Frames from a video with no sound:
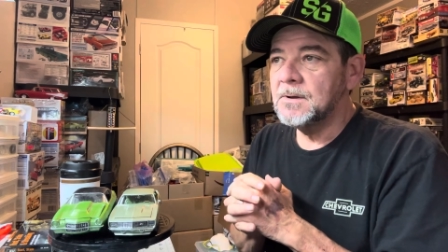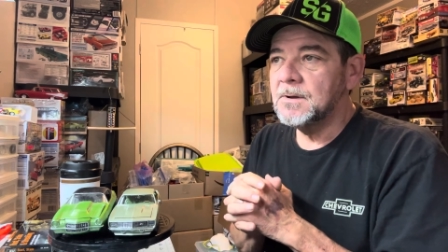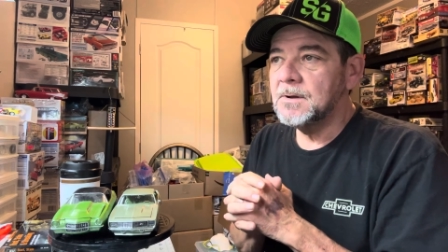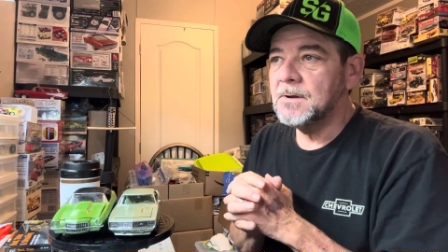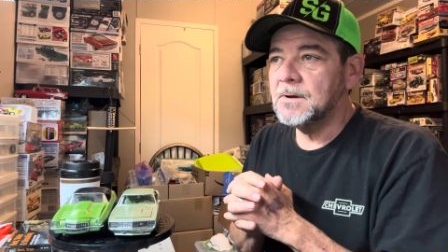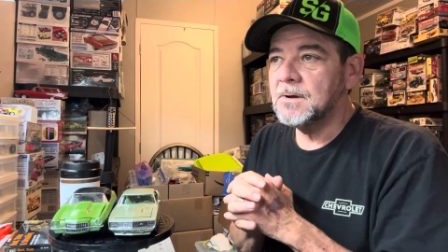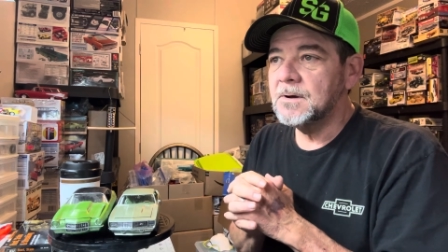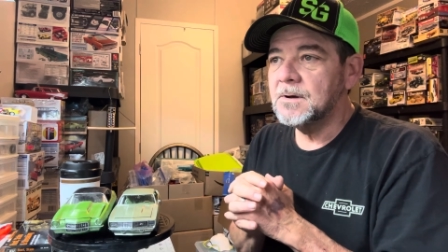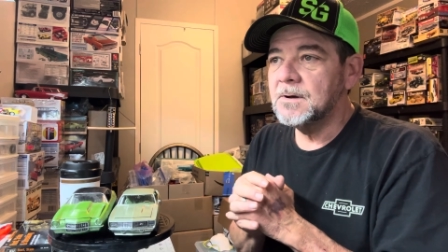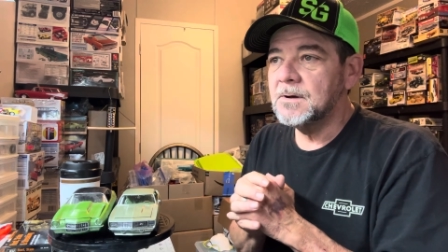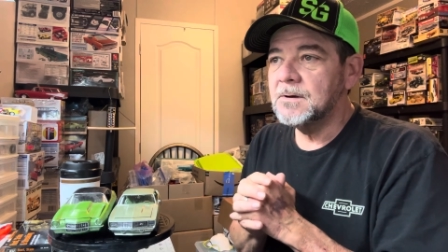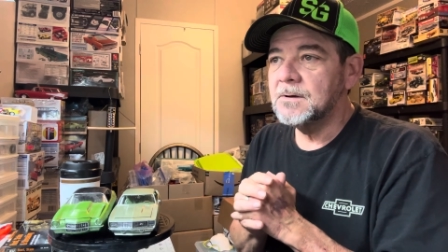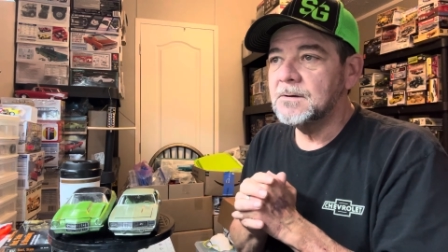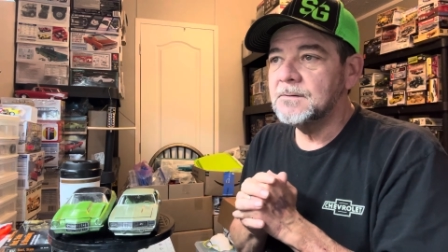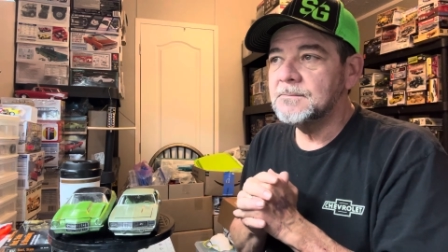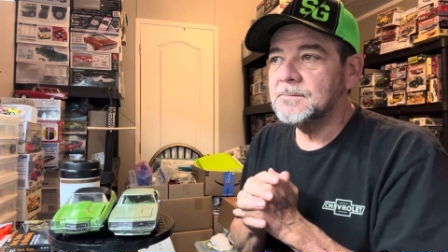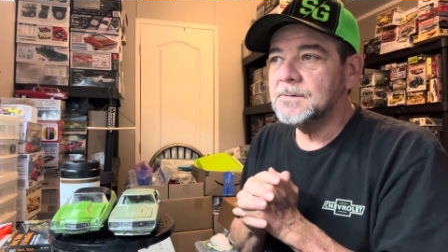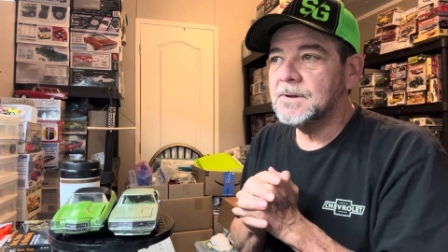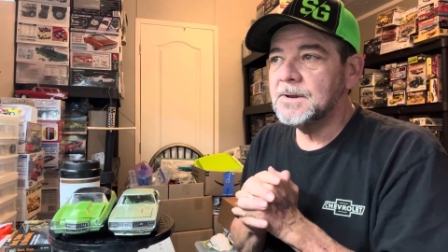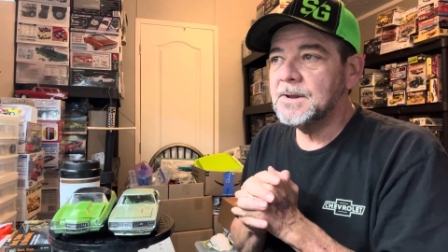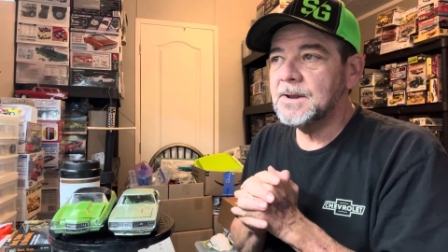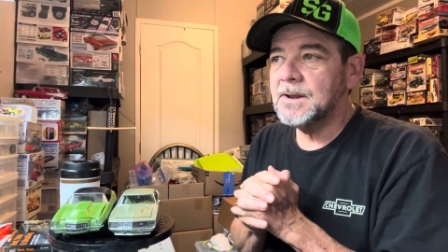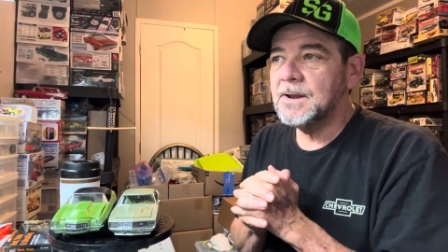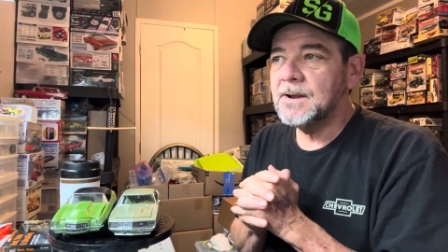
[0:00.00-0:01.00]
uh,
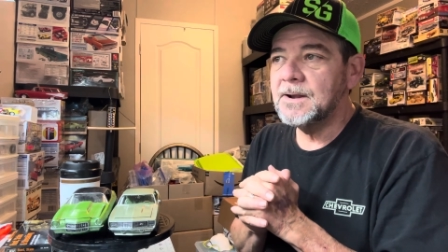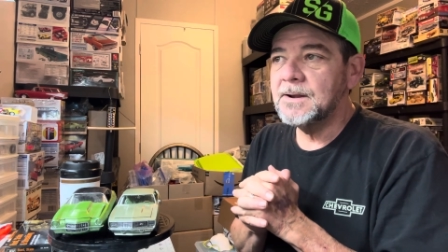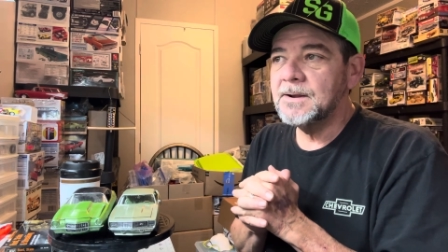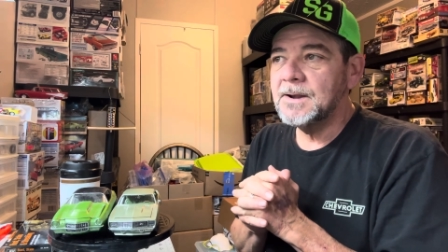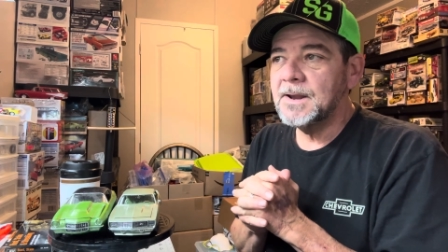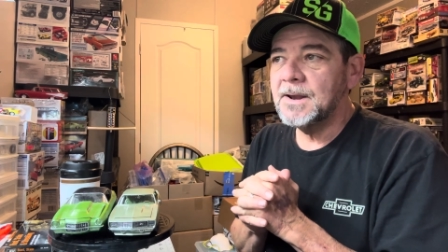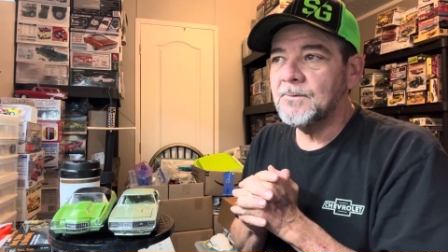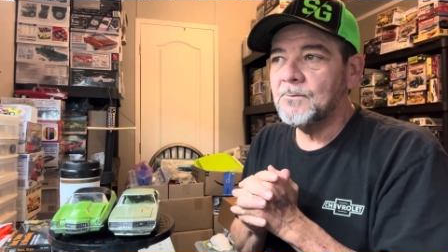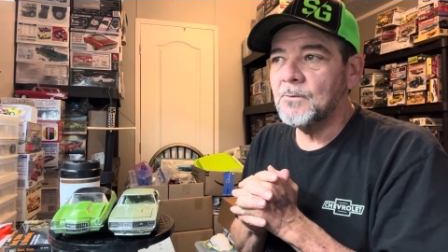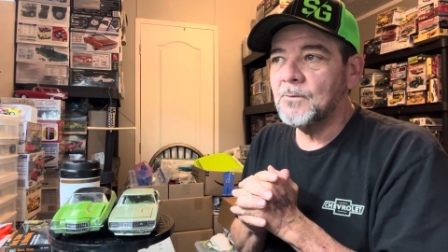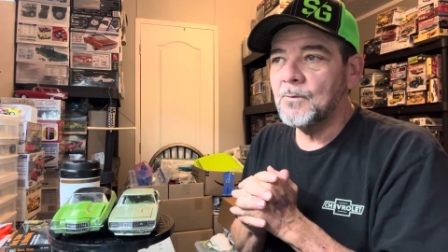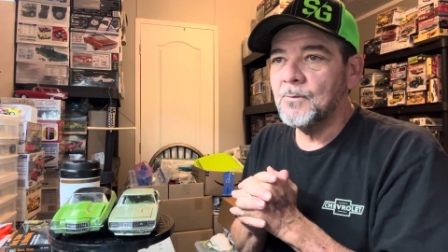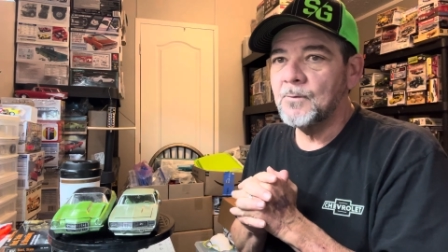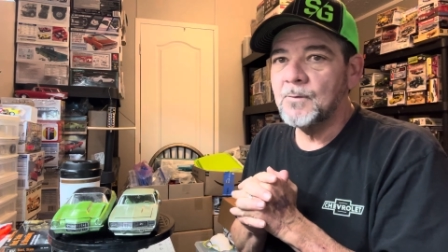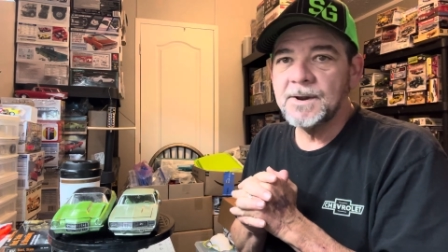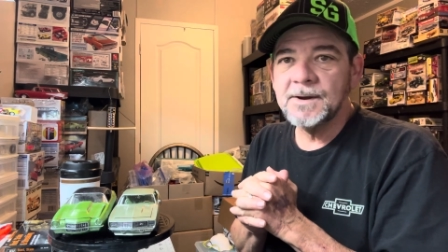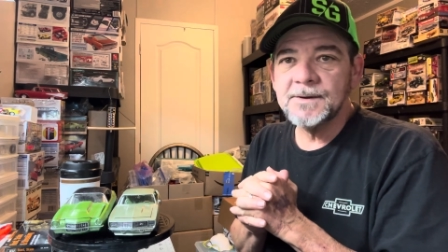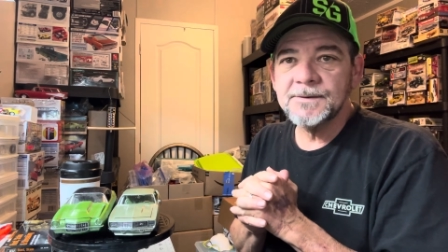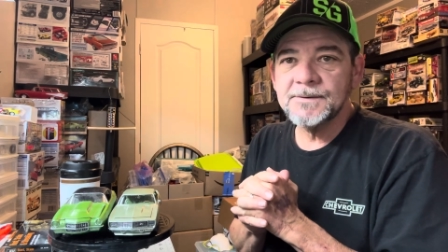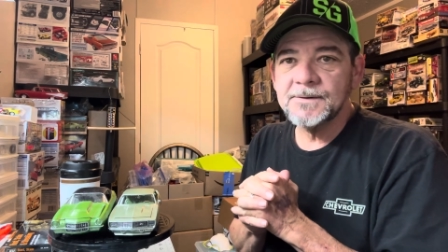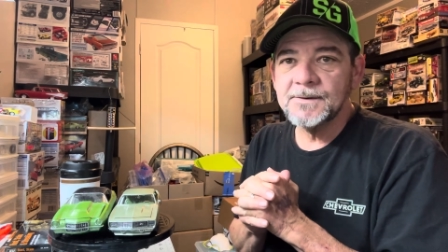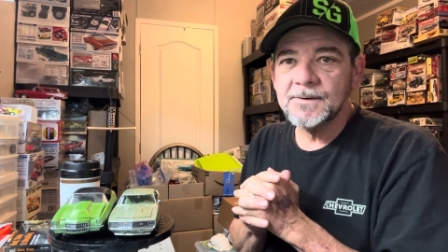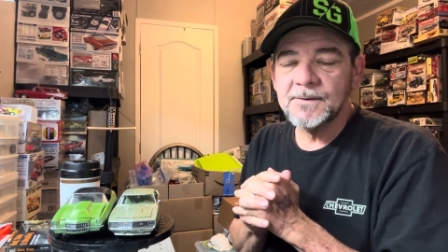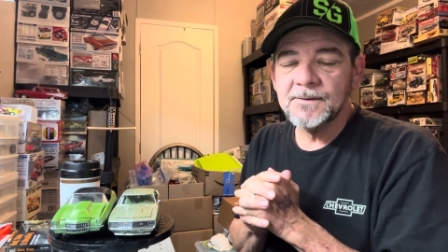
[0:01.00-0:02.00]
and when we
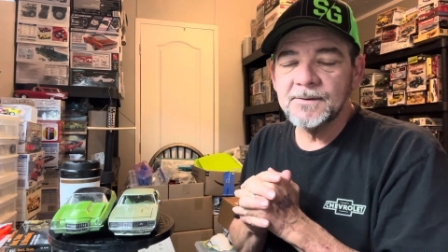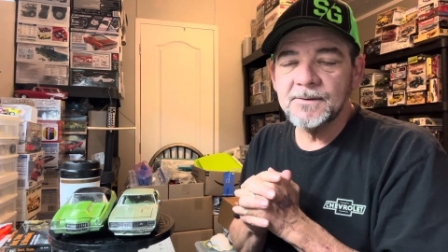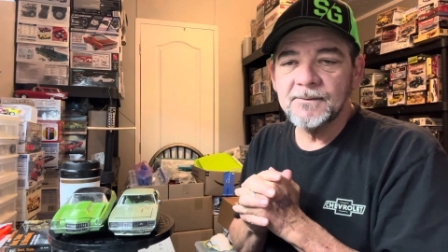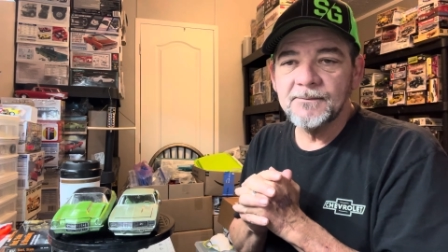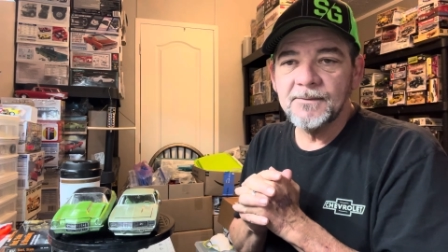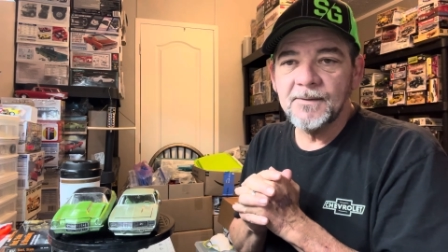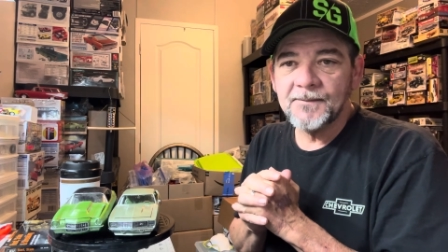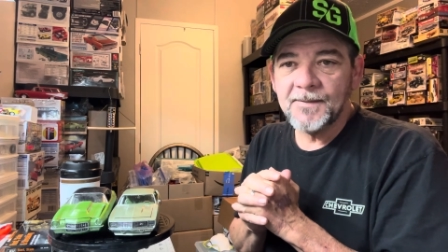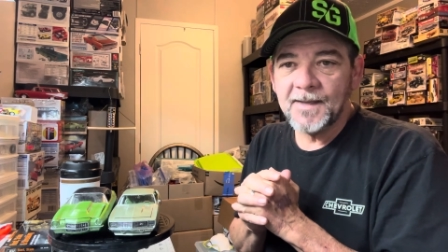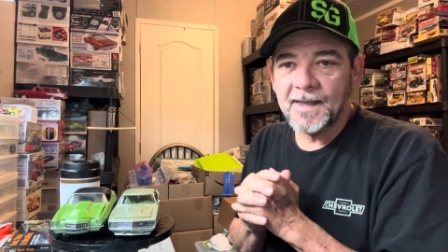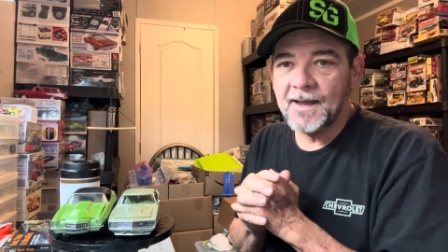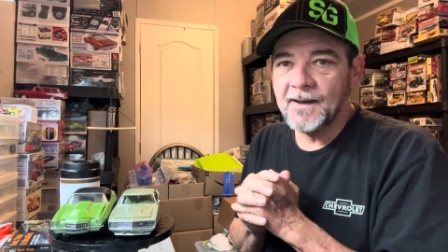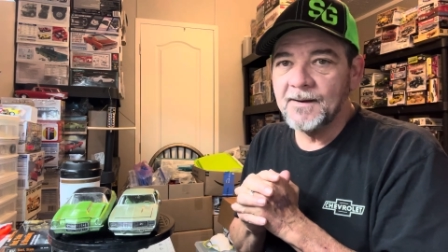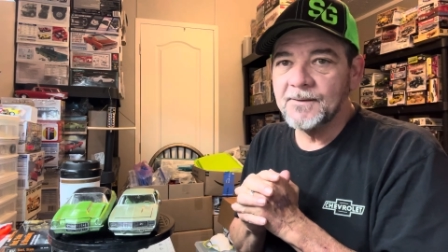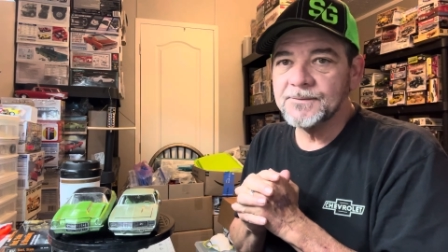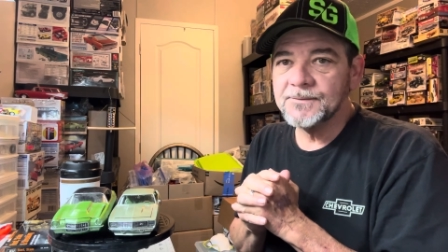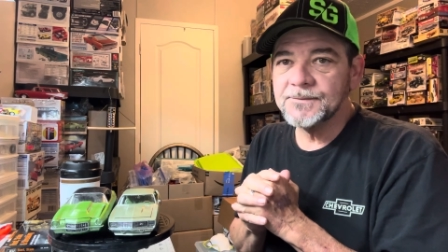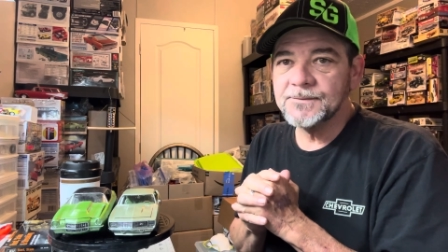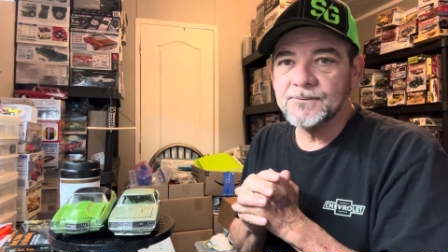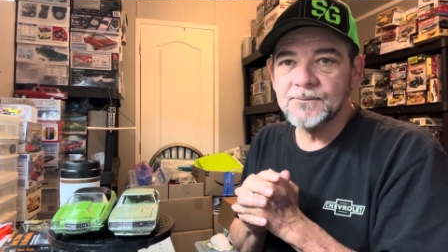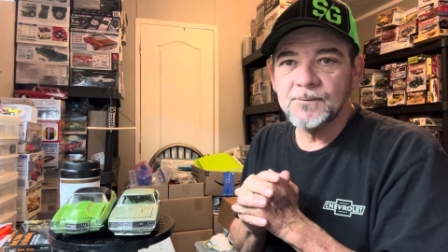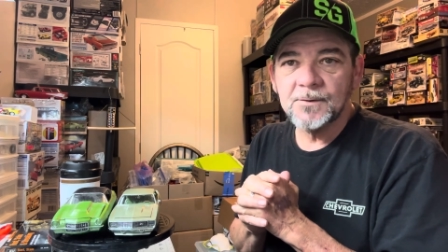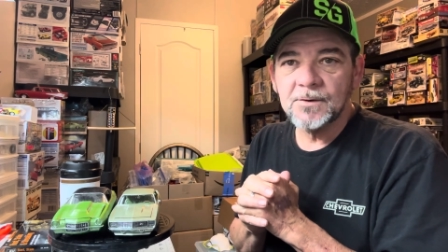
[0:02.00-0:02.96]
get to the 1,000,